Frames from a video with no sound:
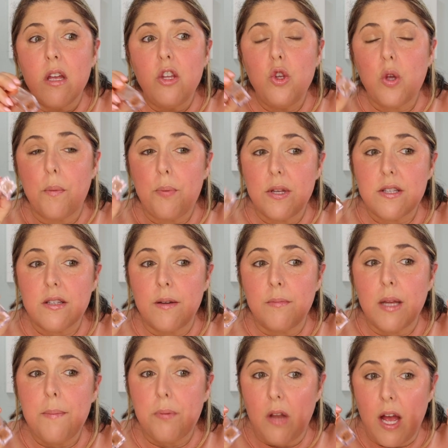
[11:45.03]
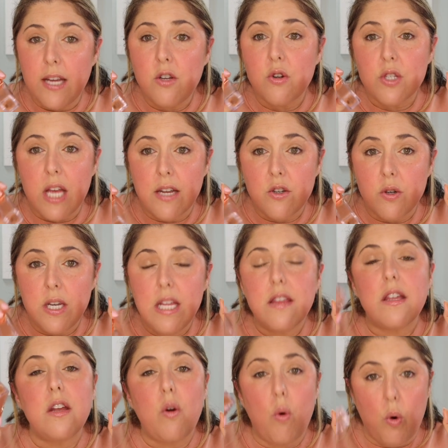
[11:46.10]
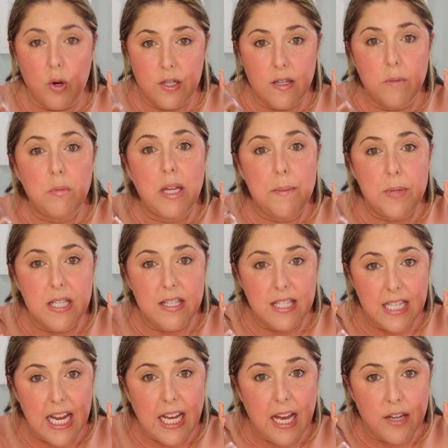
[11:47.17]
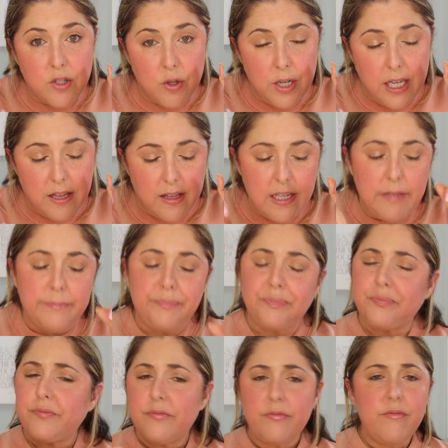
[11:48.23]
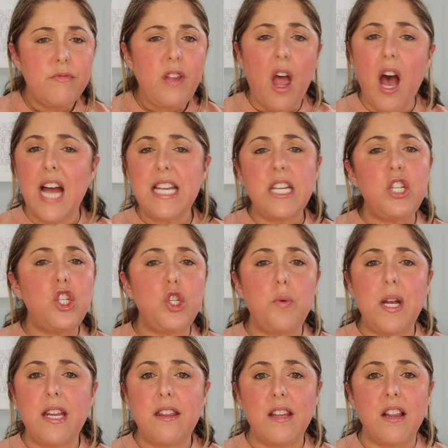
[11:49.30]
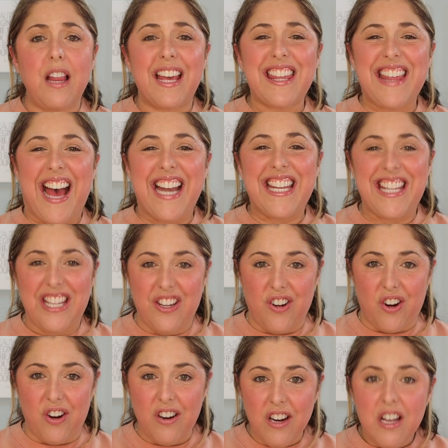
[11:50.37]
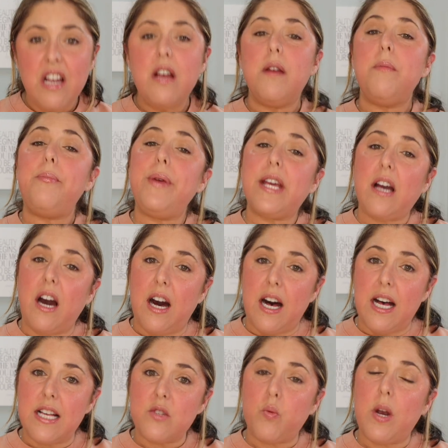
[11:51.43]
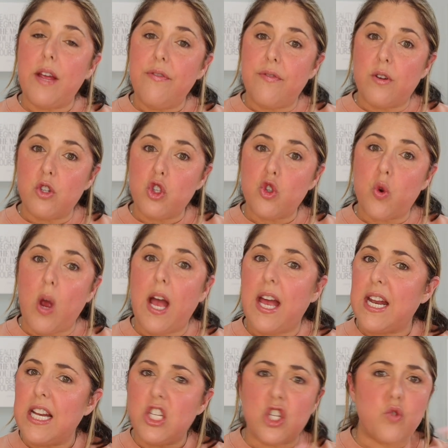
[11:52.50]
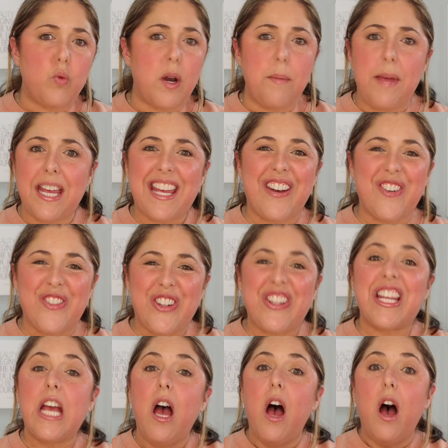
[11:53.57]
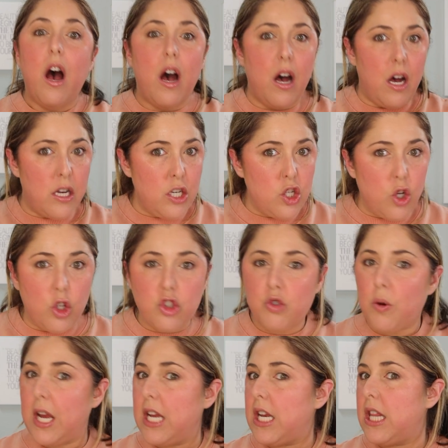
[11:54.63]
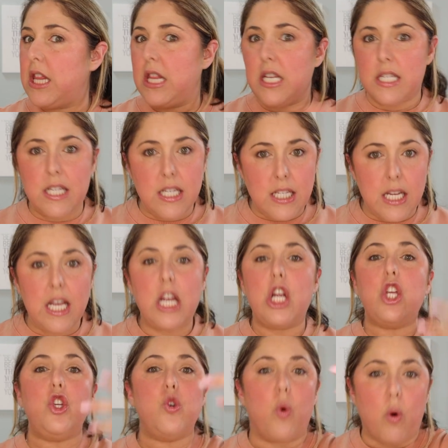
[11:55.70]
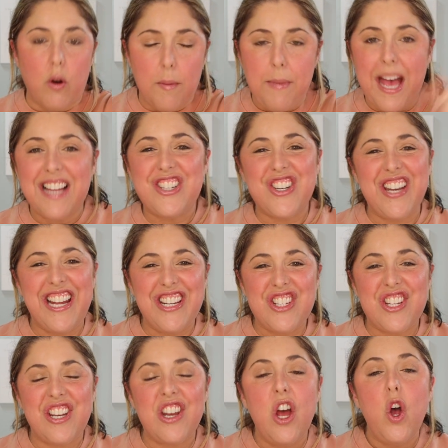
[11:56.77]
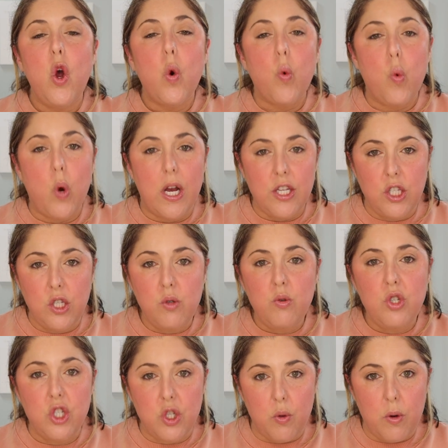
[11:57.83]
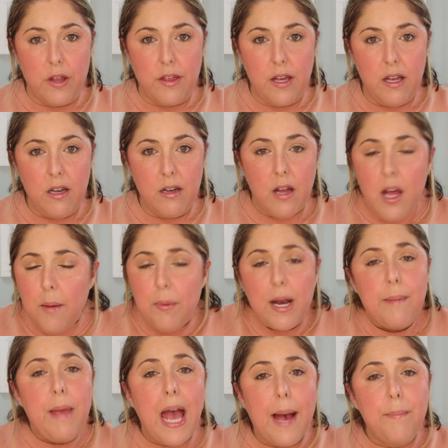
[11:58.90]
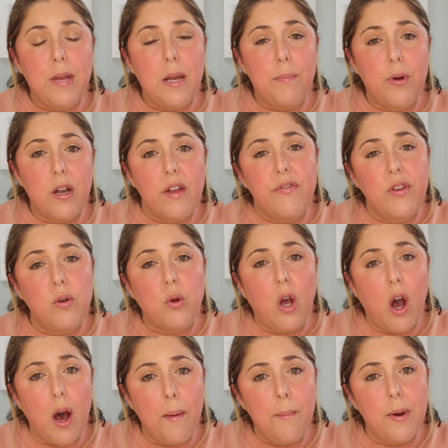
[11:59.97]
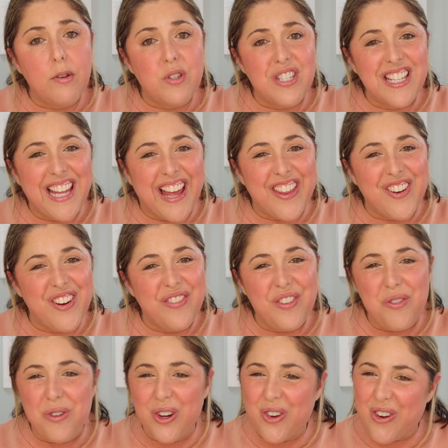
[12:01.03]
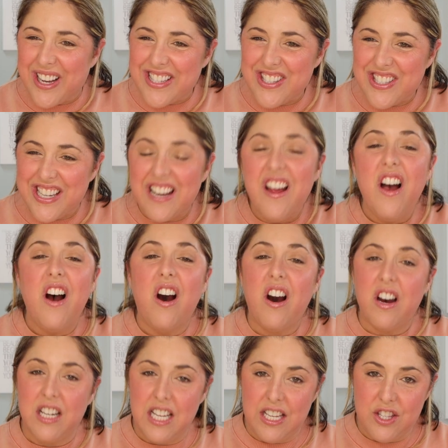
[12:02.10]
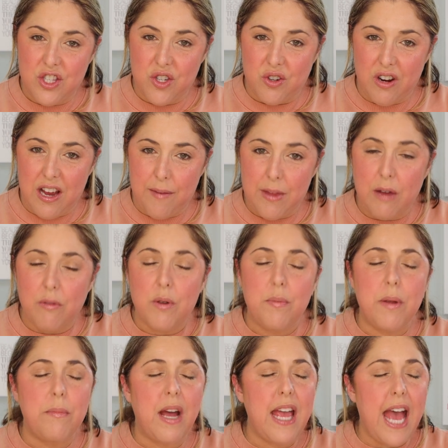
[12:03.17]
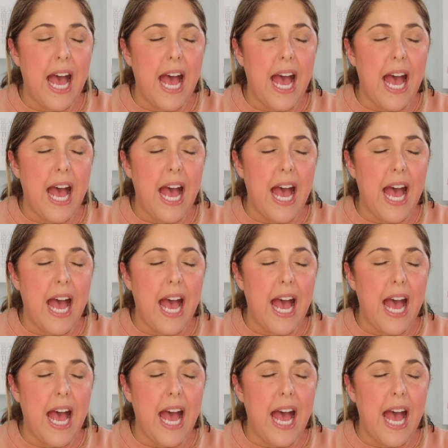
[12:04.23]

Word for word: you could put some lip liners underneath it or some lipstick underneath it. I didn't do anything like that here because when I first try it, I just want to make it a really unadulterated, this is it, your imagination, what you do with it. But I'm happy to put a few combos together if you request it on Instagram. That would be my